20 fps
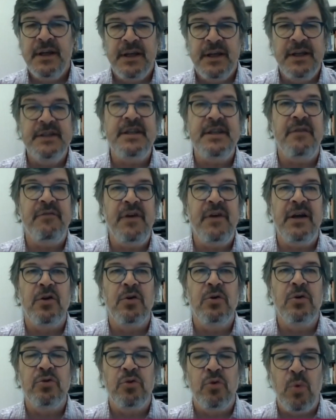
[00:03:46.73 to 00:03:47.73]
is a very
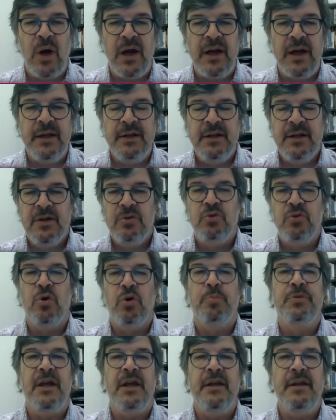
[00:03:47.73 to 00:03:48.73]
good way to
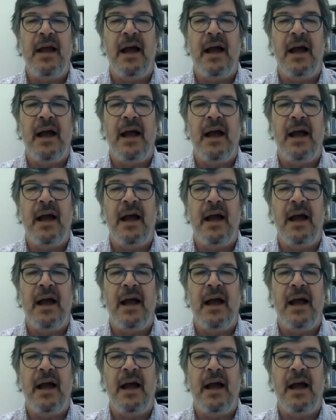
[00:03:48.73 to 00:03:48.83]
obtain